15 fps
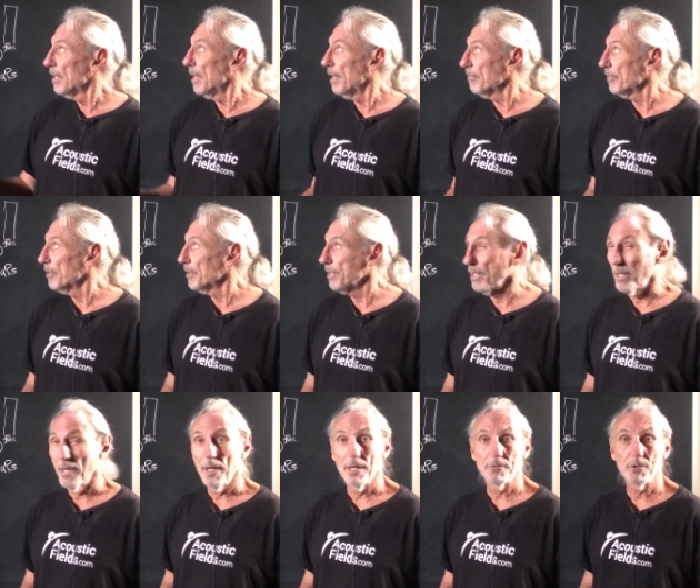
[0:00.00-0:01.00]
I'm going
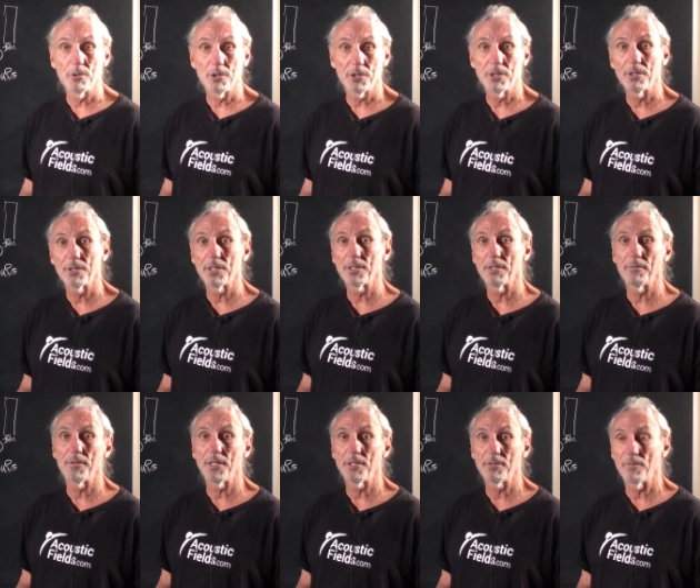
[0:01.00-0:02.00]
to uh, do a series
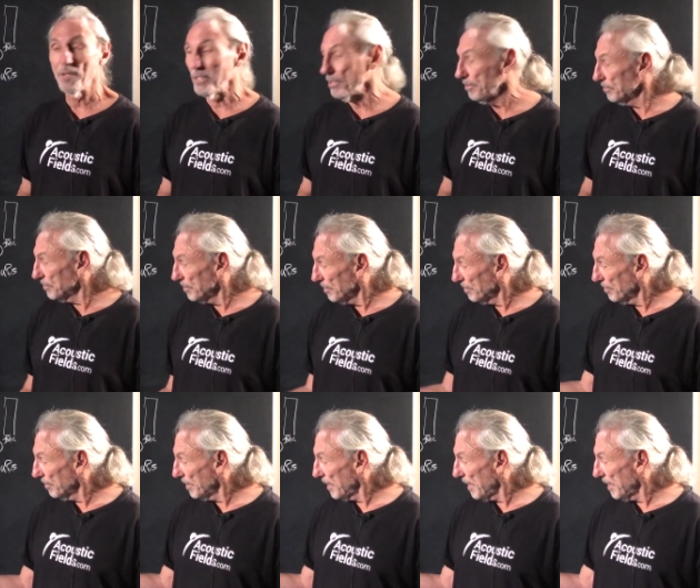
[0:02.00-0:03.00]
of these videos that are
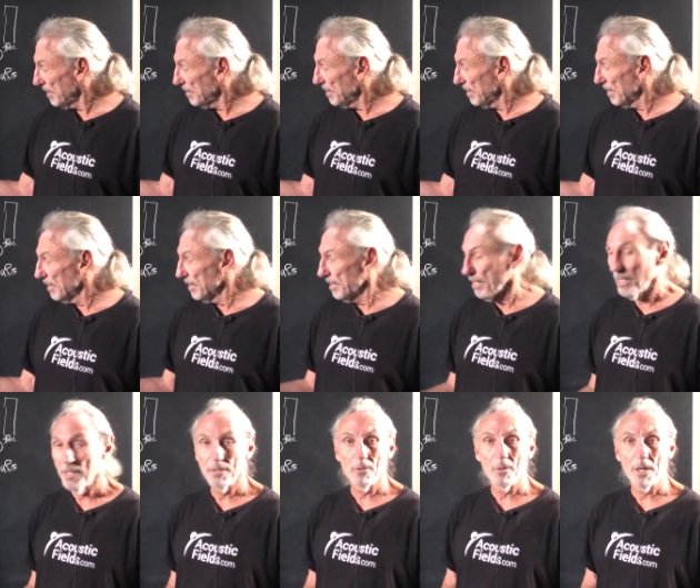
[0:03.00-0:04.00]
going to end
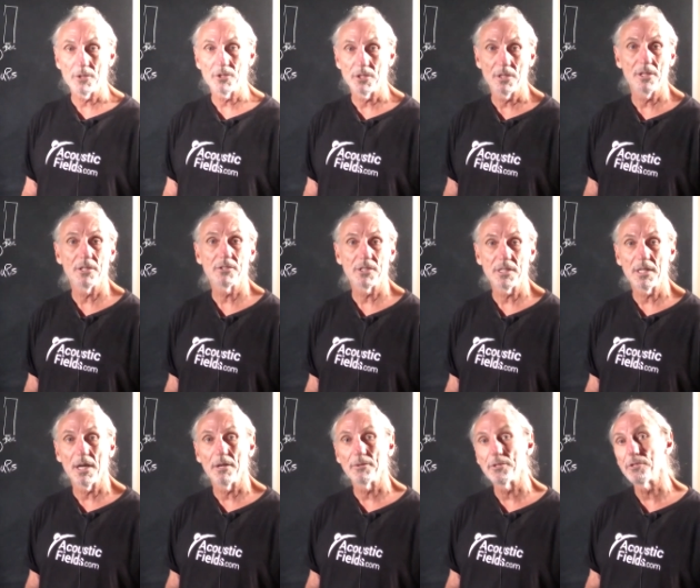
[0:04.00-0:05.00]
in a question. Let's see
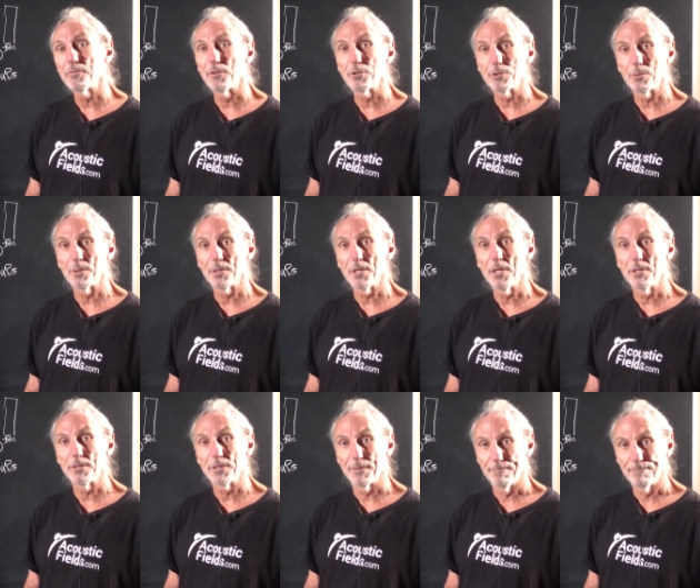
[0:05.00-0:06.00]
how this first one
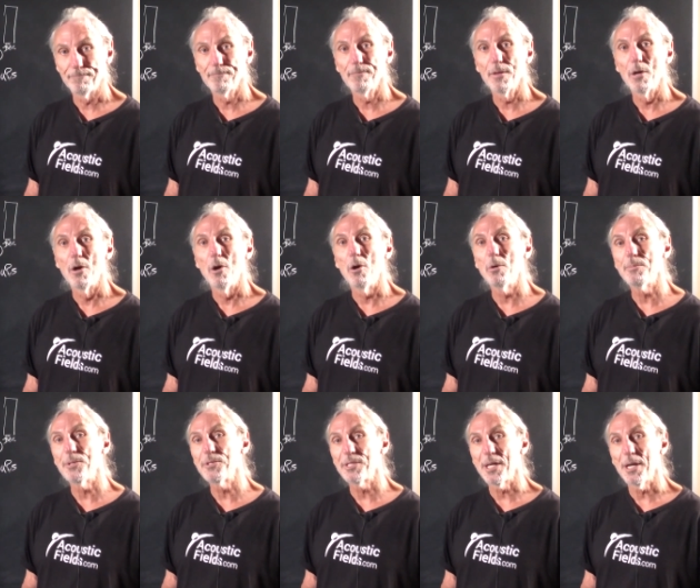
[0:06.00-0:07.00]
goes. Hope
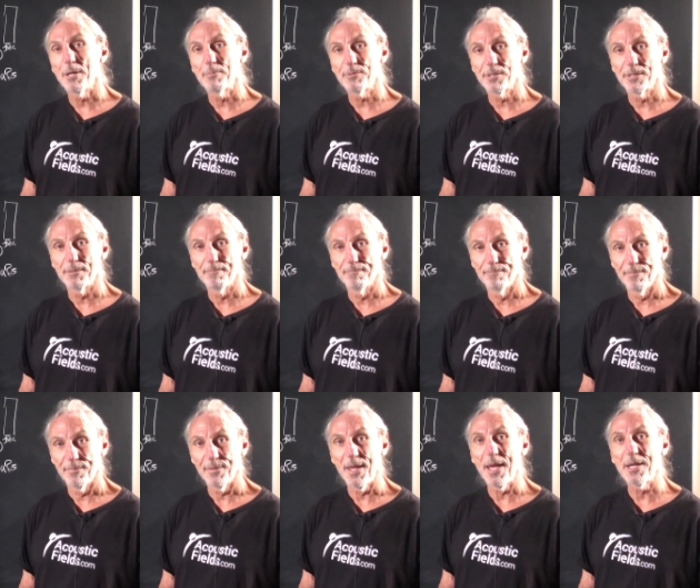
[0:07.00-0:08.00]
this helps.
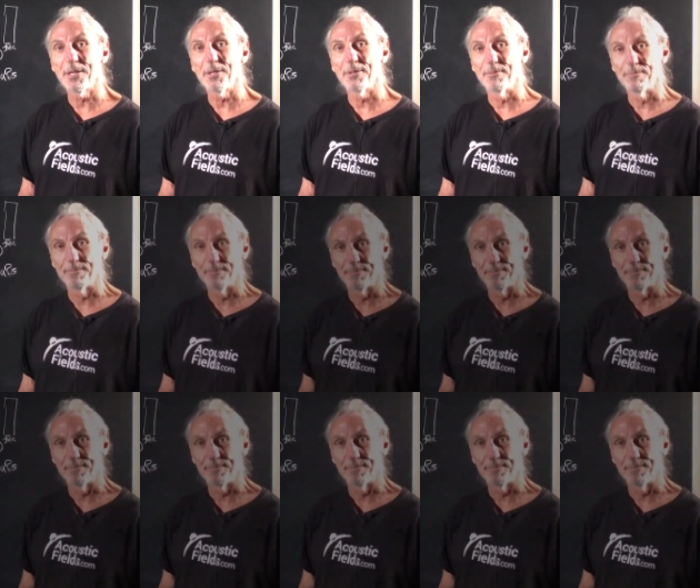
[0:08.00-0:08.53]
Thank you.